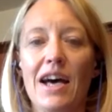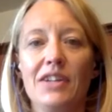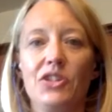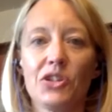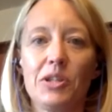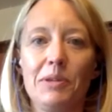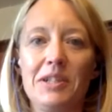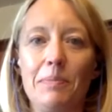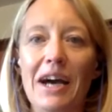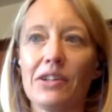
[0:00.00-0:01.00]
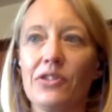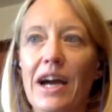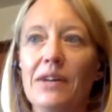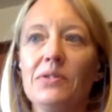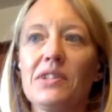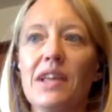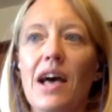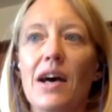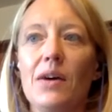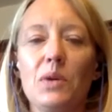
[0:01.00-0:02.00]
Just a bit of background,
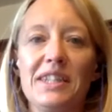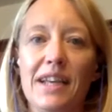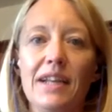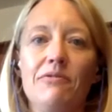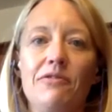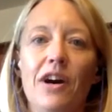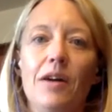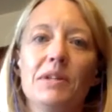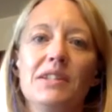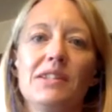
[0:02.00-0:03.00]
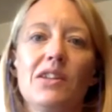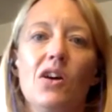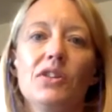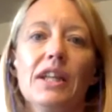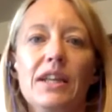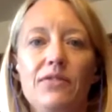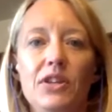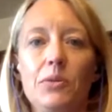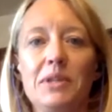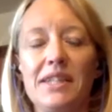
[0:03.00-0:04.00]
we're tenant farmers on the
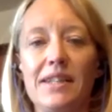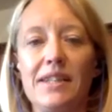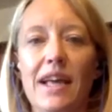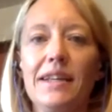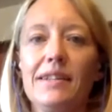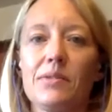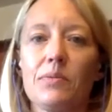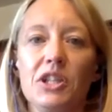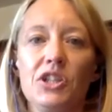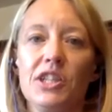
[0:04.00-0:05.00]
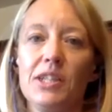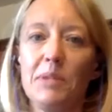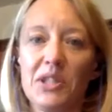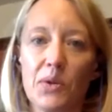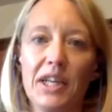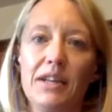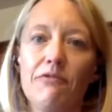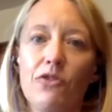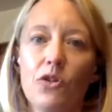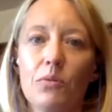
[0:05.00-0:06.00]
Leverhulme estate, which is between
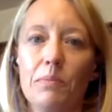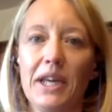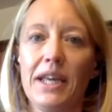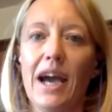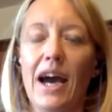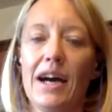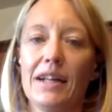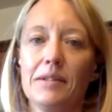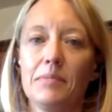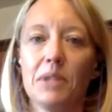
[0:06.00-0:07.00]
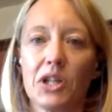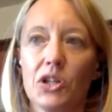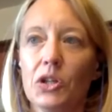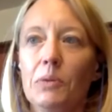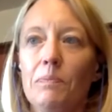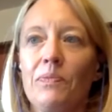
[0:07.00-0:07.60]
Formby and Maghull.